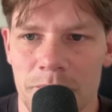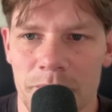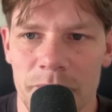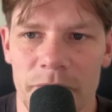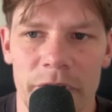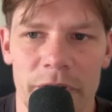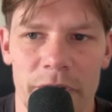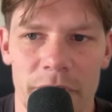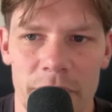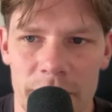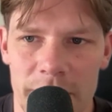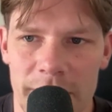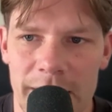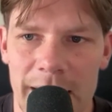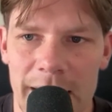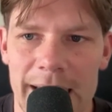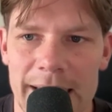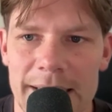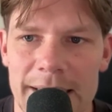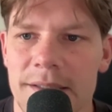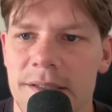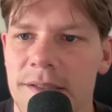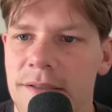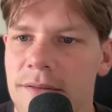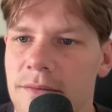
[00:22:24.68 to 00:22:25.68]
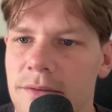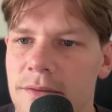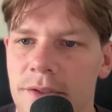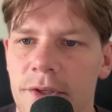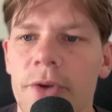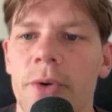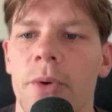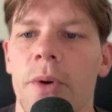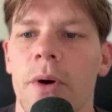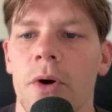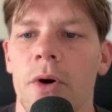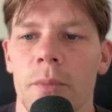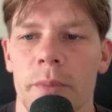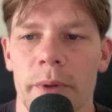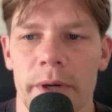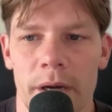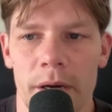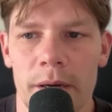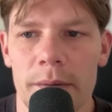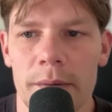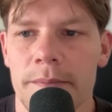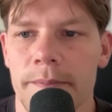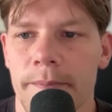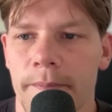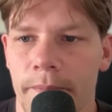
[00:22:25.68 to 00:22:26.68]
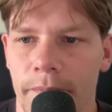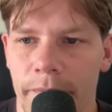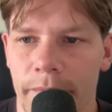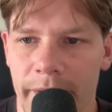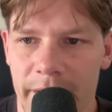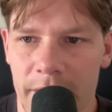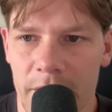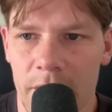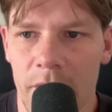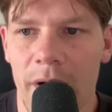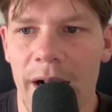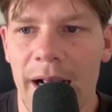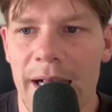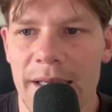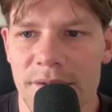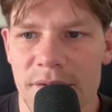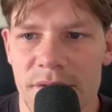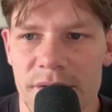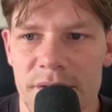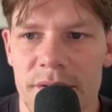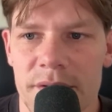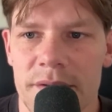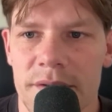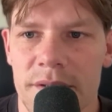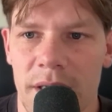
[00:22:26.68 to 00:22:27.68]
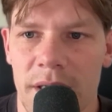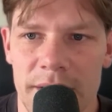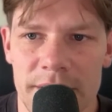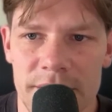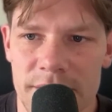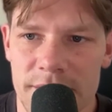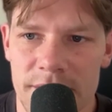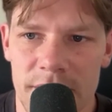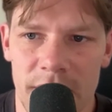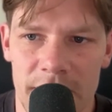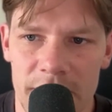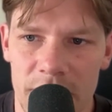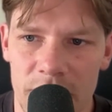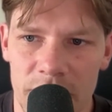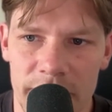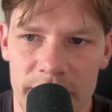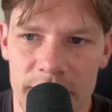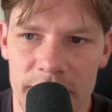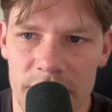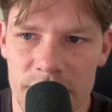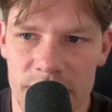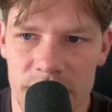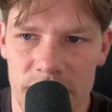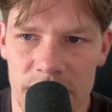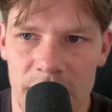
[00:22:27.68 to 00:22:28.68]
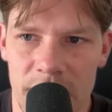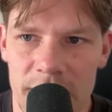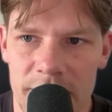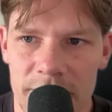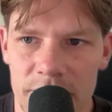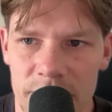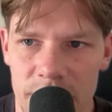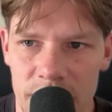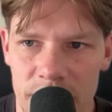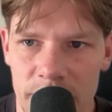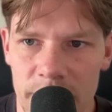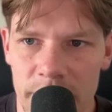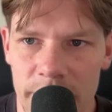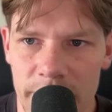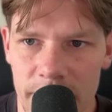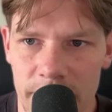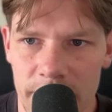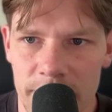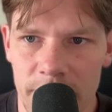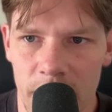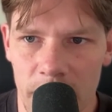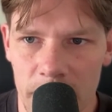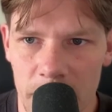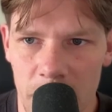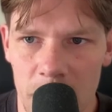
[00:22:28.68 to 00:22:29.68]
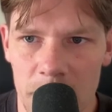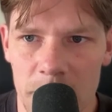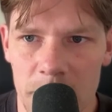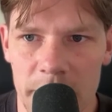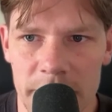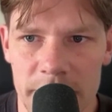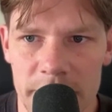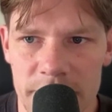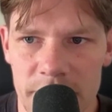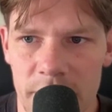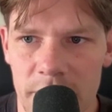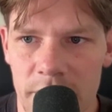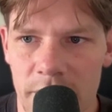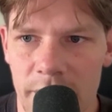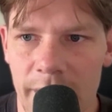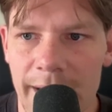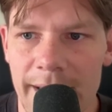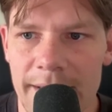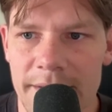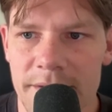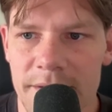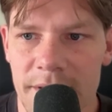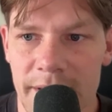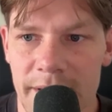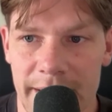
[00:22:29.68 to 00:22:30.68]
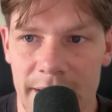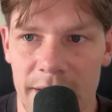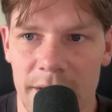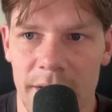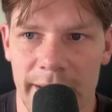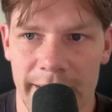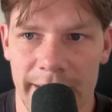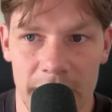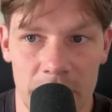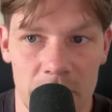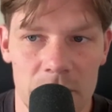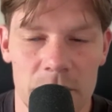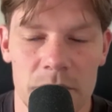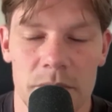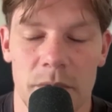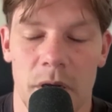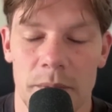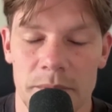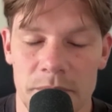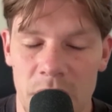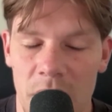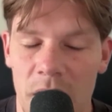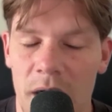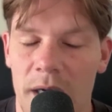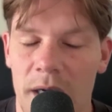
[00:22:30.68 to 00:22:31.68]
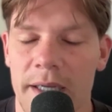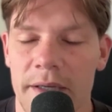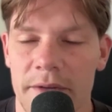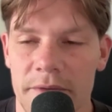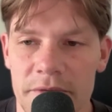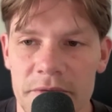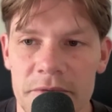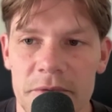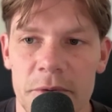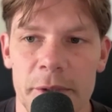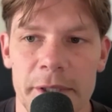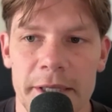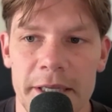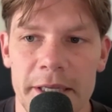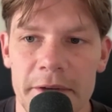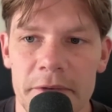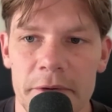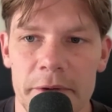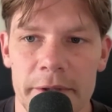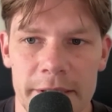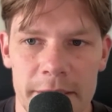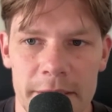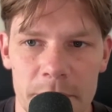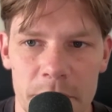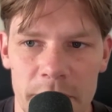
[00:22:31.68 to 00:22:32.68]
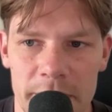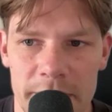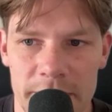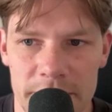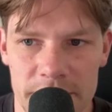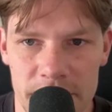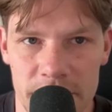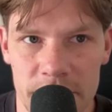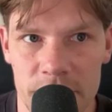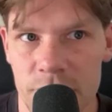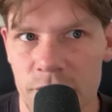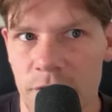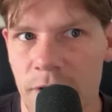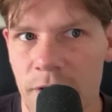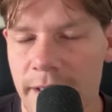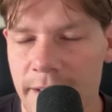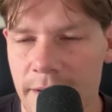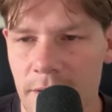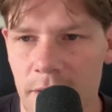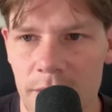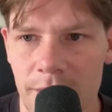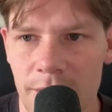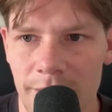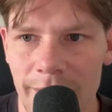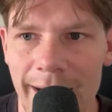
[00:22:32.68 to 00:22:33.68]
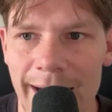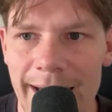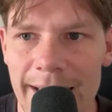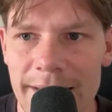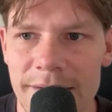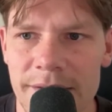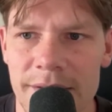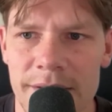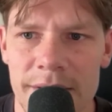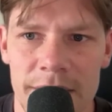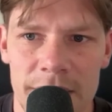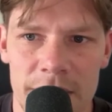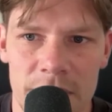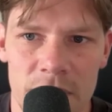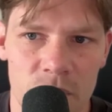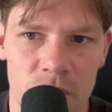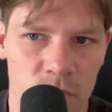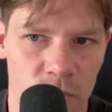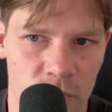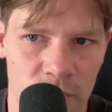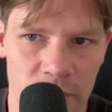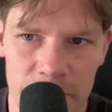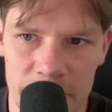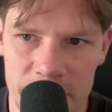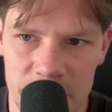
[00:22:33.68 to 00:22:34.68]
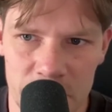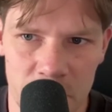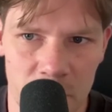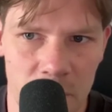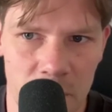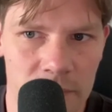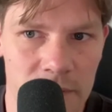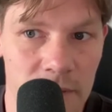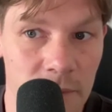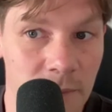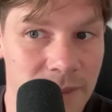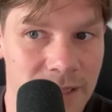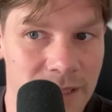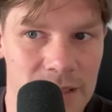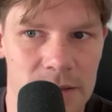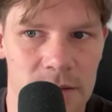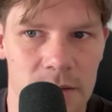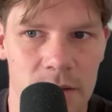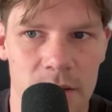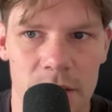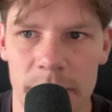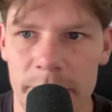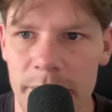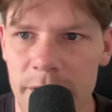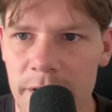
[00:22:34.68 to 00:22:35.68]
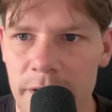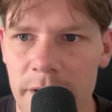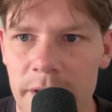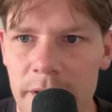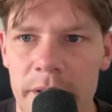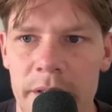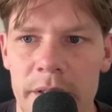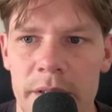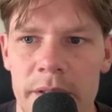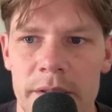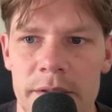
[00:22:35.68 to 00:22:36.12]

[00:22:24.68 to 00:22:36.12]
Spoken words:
The good guys do open up in grass. I don't think there's a lot of really, really good volleyball players on grass. Like I'm talking freaky, freaky players that are trying on grass. Grip is probably the biggest limiter.